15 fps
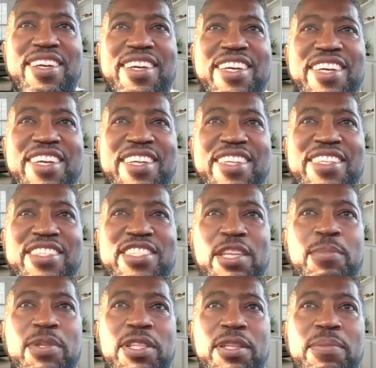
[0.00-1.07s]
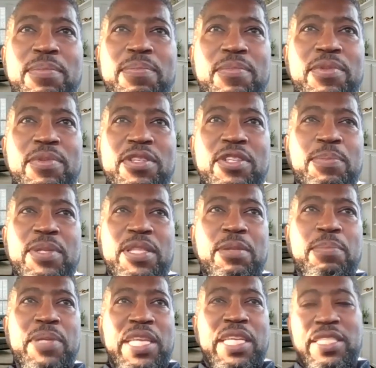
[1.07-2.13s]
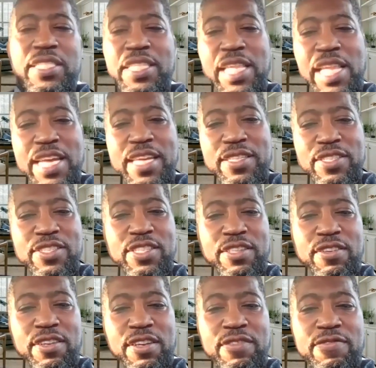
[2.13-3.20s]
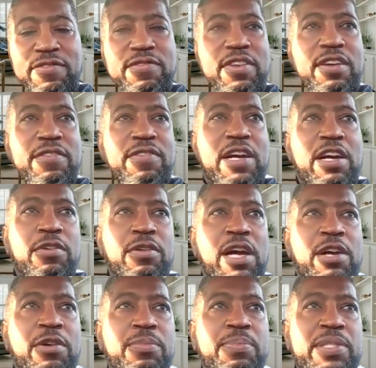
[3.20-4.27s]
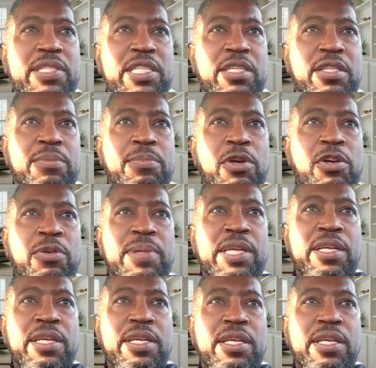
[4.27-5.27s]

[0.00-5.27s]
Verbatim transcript: uh, some of the some of the biggest lights of, of our, our particular moment.